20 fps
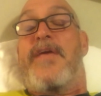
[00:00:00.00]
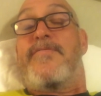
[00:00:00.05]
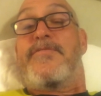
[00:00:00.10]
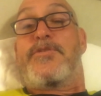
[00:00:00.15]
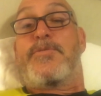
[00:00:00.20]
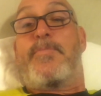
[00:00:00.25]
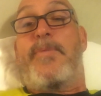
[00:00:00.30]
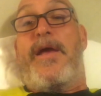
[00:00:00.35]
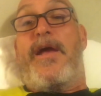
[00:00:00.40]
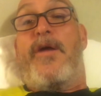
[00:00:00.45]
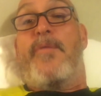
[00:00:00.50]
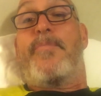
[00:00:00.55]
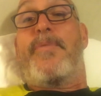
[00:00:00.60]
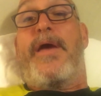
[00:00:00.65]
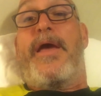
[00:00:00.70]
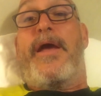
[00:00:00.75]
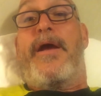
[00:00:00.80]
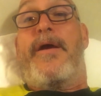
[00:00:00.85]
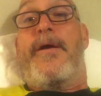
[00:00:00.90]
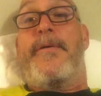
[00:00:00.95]
and I have a spare
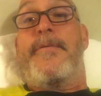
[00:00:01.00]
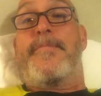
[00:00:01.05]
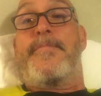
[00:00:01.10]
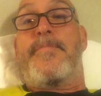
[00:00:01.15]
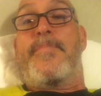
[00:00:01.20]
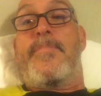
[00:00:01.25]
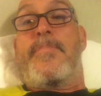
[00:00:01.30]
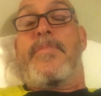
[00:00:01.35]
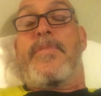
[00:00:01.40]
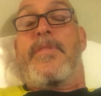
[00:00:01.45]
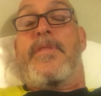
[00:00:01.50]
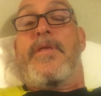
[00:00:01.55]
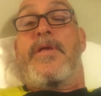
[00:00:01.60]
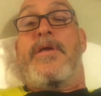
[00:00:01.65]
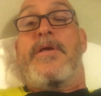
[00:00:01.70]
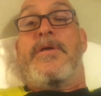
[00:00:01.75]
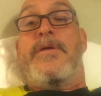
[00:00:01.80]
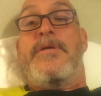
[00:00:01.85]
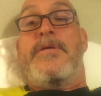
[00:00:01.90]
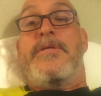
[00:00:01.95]
pair.
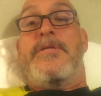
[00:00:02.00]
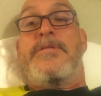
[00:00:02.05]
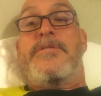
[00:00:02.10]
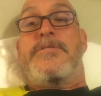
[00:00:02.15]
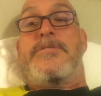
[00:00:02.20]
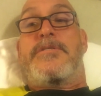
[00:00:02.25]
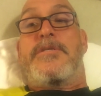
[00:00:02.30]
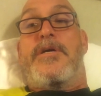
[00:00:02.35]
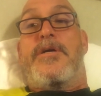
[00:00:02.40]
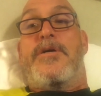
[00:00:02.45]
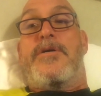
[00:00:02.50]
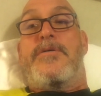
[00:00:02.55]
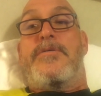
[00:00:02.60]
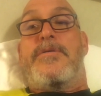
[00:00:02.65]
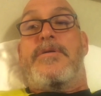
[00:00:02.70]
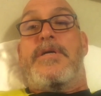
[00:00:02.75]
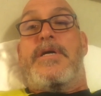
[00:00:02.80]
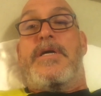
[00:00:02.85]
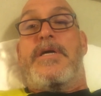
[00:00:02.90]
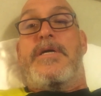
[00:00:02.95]

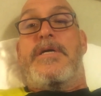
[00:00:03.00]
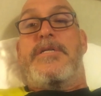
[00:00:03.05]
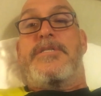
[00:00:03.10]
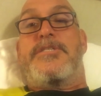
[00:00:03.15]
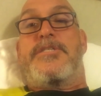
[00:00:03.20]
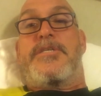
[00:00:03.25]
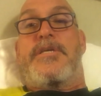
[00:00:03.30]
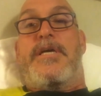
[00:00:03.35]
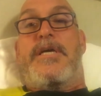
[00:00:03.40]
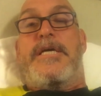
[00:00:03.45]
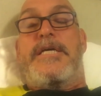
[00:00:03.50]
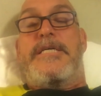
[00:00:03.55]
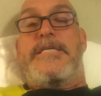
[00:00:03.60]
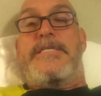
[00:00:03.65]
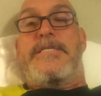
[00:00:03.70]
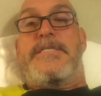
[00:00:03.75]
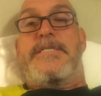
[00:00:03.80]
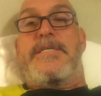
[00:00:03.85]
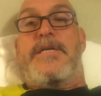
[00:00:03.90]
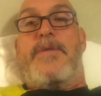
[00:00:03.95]
So
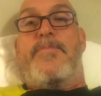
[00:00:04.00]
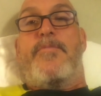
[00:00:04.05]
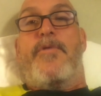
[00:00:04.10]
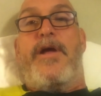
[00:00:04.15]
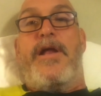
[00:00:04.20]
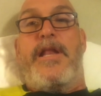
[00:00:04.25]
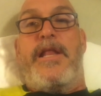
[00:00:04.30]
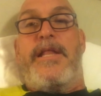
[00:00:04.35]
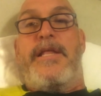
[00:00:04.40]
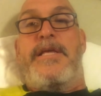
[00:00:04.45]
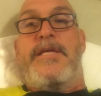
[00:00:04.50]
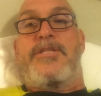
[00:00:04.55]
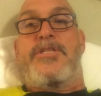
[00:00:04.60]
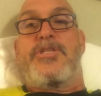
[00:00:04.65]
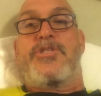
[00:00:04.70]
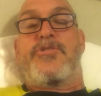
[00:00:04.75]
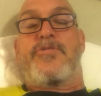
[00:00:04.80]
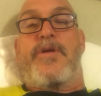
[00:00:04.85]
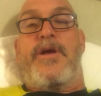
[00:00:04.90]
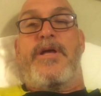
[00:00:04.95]
I'm ready to hit
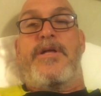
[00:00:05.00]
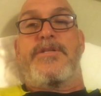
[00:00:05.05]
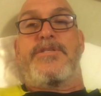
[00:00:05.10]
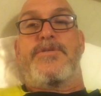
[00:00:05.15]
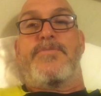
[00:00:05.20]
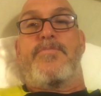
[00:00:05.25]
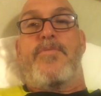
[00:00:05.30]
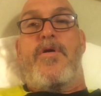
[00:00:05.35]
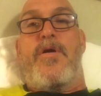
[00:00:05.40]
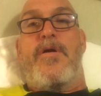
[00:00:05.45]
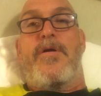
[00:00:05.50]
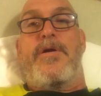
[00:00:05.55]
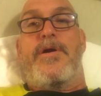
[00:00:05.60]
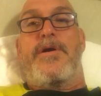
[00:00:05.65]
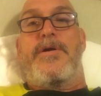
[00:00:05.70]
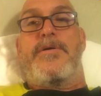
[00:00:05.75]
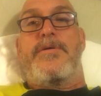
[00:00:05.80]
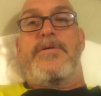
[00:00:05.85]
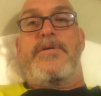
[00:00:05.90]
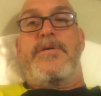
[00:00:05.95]
the trail
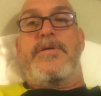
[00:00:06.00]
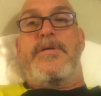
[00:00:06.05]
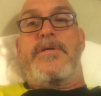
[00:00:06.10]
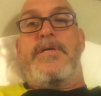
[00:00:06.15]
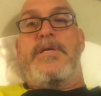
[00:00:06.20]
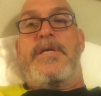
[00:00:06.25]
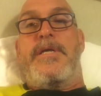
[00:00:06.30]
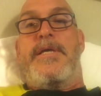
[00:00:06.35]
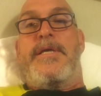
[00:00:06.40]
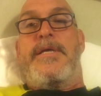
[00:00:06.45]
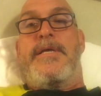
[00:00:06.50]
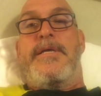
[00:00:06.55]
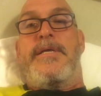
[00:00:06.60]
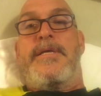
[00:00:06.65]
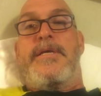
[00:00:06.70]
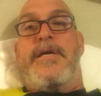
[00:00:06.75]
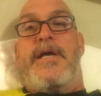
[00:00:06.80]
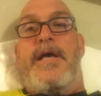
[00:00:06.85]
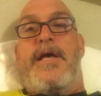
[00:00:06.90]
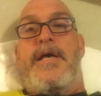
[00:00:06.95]
tomorrow.
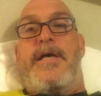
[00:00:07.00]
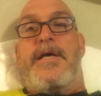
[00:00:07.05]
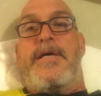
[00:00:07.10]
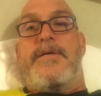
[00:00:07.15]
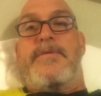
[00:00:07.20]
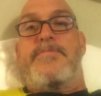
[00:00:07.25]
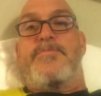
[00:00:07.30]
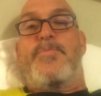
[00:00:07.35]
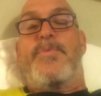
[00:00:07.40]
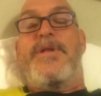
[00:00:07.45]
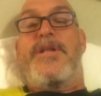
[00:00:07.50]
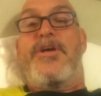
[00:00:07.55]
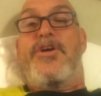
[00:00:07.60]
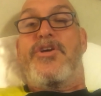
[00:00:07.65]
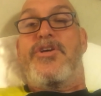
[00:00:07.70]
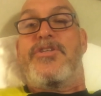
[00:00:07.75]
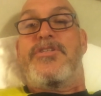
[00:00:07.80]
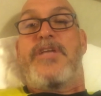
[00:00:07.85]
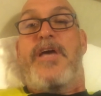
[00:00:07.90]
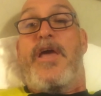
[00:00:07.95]
It's been a
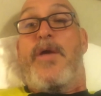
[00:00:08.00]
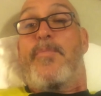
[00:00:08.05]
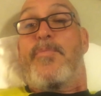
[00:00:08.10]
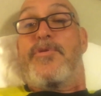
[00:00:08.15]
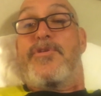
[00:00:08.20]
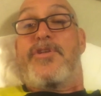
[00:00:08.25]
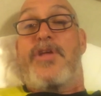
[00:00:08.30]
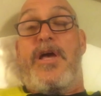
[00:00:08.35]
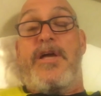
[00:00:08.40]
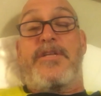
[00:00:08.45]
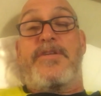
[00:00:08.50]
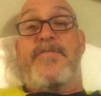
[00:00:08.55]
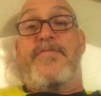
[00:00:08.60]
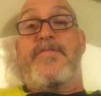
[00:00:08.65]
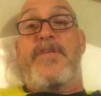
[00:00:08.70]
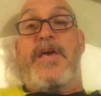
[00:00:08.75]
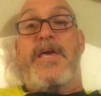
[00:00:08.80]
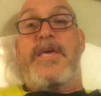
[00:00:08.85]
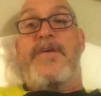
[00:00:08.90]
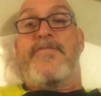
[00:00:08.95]
good day, a
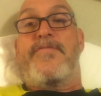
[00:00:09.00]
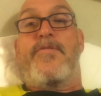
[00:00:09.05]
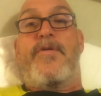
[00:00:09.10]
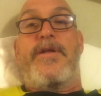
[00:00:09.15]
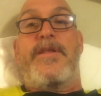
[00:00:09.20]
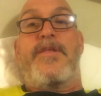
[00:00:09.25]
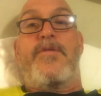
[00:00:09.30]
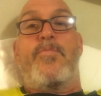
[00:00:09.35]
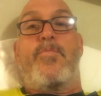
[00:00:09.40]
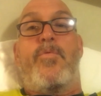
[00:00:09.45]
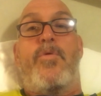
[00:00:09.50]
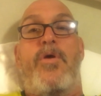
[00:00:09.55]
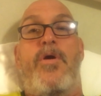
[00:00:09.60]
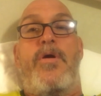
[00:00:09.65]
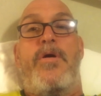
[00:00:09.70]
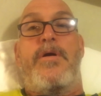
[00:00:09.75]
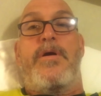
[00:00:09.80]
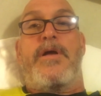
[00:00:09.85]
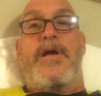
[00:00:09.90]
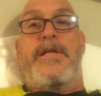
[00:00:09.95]
productive day, even though I didn't
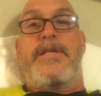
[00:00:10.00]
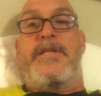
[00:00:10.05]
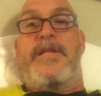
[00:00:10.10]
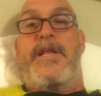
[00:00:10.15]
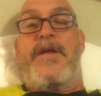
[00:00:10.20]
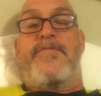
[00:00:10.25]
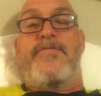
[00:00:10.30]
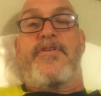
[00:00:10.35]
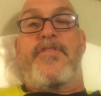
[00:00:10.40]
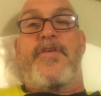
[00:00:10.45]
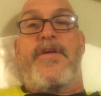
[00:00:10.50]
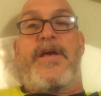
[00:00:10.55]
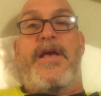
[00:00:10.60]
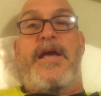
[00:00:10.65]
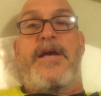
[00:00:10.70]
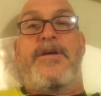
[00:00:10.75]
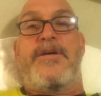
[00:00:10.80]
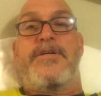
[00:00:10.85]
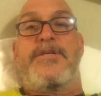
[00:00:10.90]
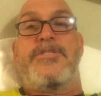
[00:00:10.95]
walk. I did everything
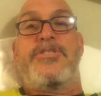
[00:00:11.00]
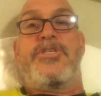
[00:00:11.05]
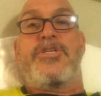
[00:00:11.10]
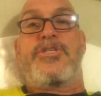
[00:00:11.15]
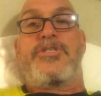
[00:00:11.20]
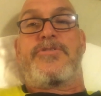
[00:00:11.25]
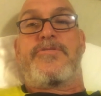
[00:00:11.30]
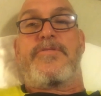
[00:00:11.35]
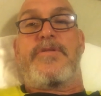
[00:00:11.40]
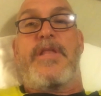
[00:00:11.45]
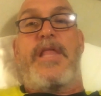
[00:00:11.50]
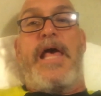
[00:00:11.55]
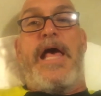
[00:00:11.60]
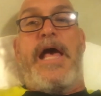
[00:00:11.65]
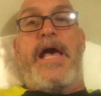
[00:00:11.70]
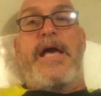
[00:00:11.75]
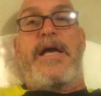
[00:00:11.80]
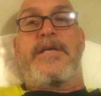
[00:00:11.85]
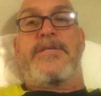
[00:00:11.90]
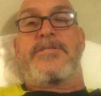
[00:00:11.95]
I could just to
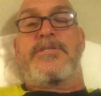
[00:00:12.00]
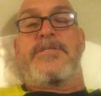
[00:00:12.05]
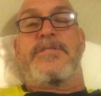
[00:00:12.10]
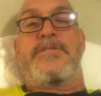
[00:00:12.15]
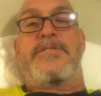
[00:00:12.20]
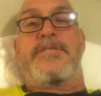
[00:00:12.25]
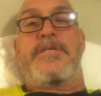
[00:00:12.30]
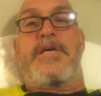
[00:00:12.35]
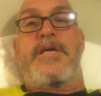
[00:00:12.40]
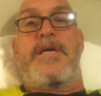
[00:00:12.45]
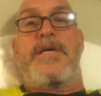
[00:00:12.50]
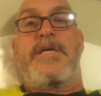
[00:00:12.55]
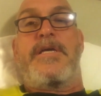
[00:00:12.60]
relax. And